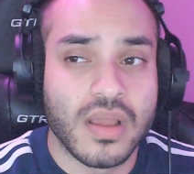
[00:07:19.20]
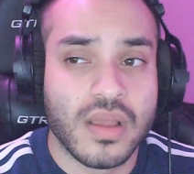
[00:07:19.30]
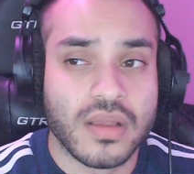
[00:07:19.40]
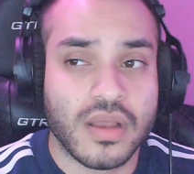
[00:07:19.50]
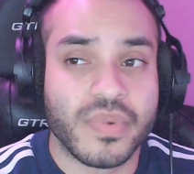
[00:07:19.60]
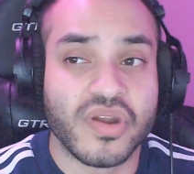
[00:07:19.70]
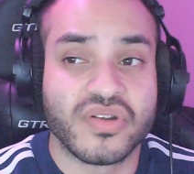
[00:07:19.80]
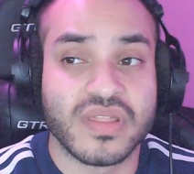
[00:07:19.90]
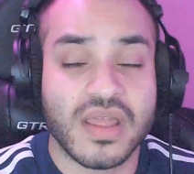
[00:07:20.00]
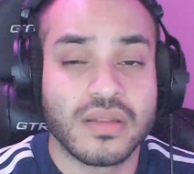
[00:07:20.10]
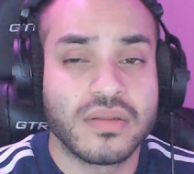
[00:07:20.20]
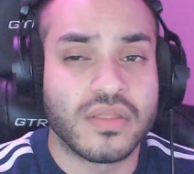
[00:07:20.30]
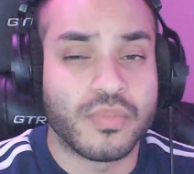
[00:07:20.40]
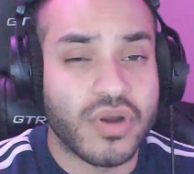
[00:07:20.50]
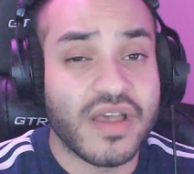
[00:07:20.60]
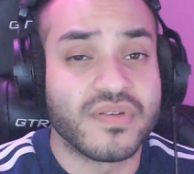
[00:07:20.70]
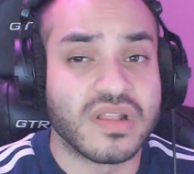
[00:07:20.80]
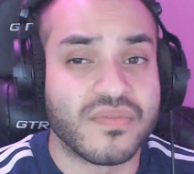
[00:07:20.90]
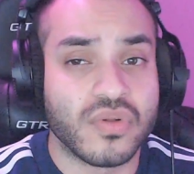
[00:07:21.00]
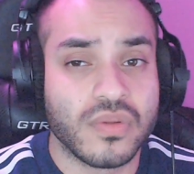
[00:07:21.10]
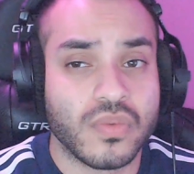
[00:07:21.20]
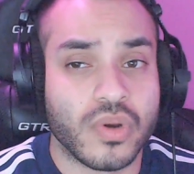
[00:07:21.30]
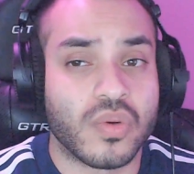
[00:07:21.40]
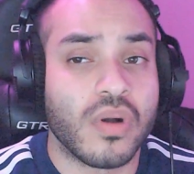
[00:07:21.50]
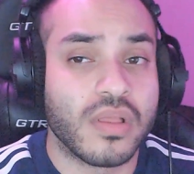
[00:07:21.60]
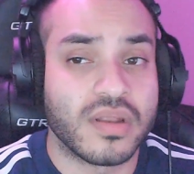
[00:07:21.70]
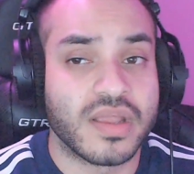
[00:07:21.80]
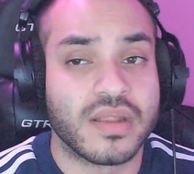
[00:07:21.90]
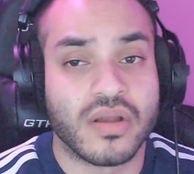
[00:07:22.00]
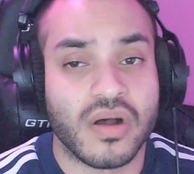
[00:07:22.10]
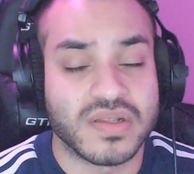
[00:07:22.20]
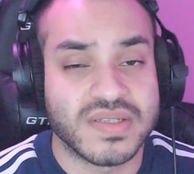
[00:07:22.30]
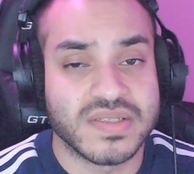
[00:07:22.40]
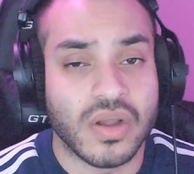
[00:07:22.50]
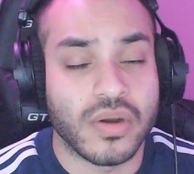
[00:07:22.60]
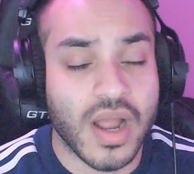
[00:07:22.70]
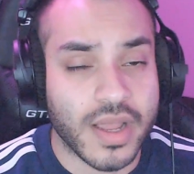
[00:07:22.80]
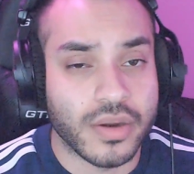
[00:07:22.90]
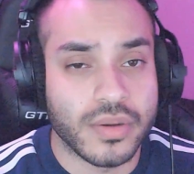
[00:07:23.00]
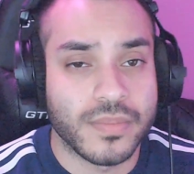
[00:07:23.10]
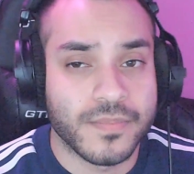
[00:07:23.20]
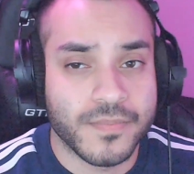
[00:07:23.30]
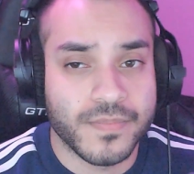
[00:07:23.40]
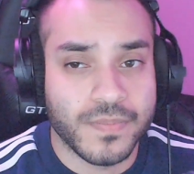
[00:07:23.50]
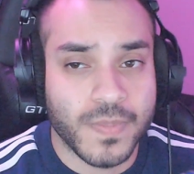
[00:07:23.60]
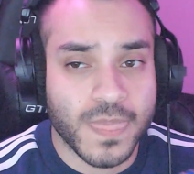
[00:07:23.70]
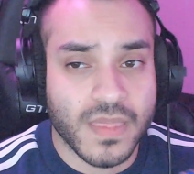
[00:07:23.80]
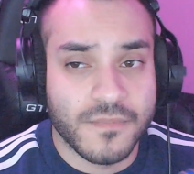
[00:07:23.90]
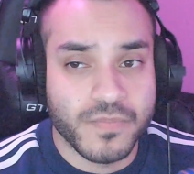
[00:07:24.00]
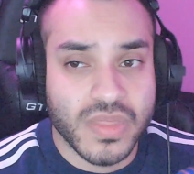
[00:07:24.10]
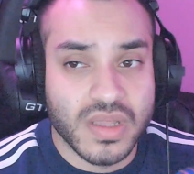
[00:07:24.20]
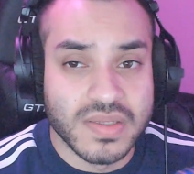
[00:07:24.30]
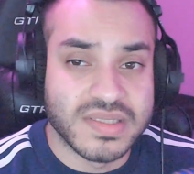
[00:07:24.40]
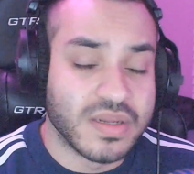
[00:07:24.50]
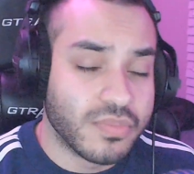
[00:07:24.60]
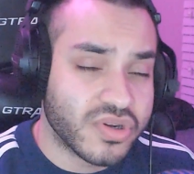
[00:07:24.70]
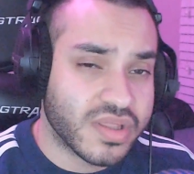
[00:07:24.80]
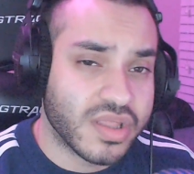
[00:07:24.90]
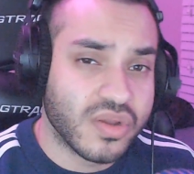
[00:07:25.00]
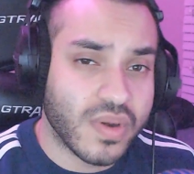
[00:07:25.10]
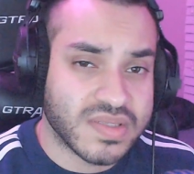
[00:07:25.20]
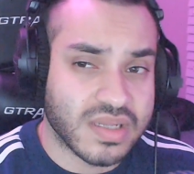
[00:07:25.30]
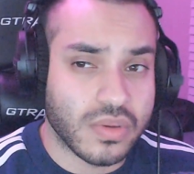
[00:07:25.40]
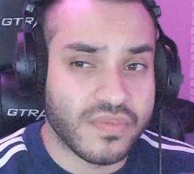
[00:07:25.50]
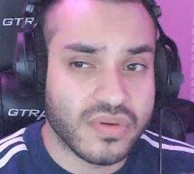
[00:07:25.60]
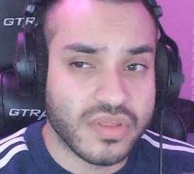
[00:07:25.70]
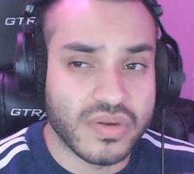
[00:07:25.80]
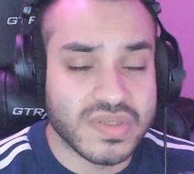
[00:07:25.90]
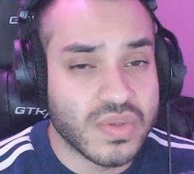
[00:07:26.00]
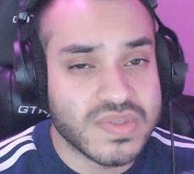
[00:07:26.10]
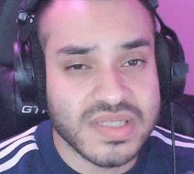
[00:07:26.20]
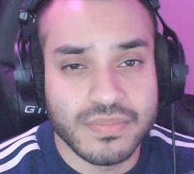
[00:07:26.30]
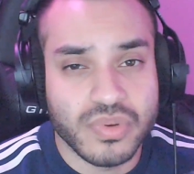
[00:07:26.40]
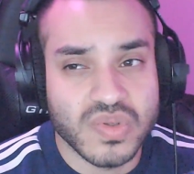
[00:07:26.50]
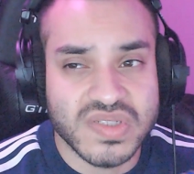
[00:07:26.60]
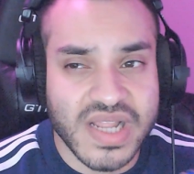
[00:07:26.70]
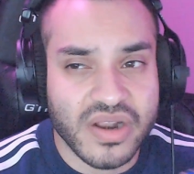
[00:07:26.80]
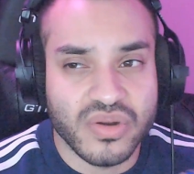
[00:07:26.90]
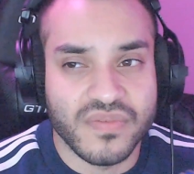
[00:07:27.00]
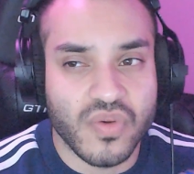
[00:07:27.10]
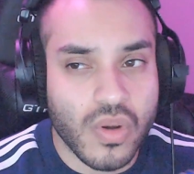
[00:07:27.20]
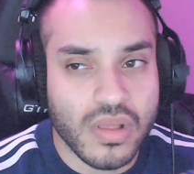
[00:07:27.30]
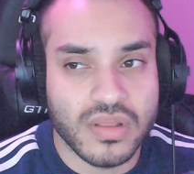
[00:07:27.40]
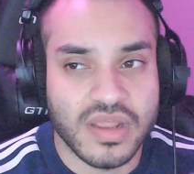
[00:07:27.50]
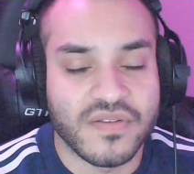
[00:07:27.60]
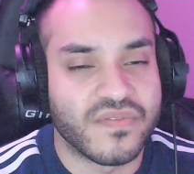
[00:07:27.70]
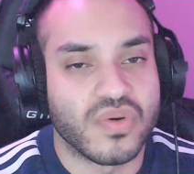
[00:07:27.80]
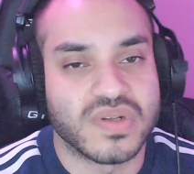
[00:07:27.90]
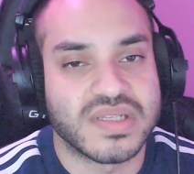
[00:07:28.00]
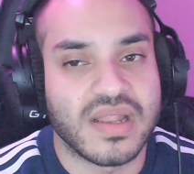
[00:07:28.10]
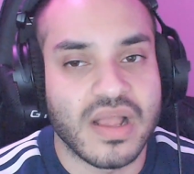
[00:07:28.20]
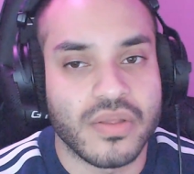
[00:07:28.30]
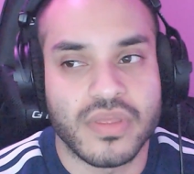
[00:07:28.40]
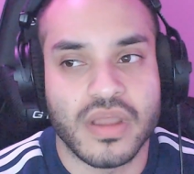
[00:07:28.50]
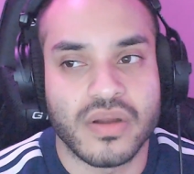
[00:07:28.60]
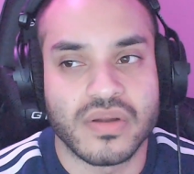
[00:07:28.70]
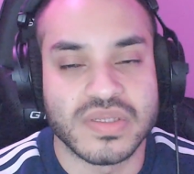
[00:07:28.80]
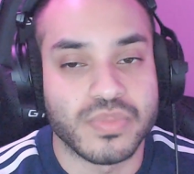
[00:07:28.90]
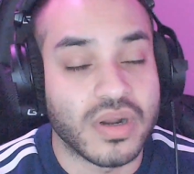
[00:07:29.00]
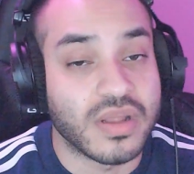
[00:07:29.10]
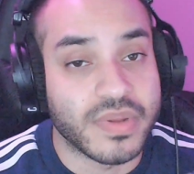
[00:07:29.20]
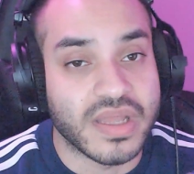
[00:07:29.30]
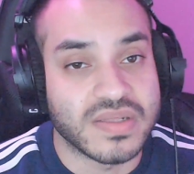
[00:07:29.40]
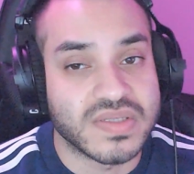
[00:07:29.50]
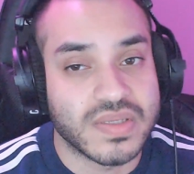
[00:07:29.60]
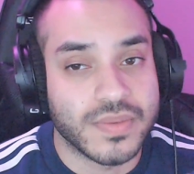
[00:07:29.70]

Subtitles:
compared to then to the private level, where quality and costs are higher. Similar to the US, however, there is no simple standard of quality enforced that healthcare is brought up against.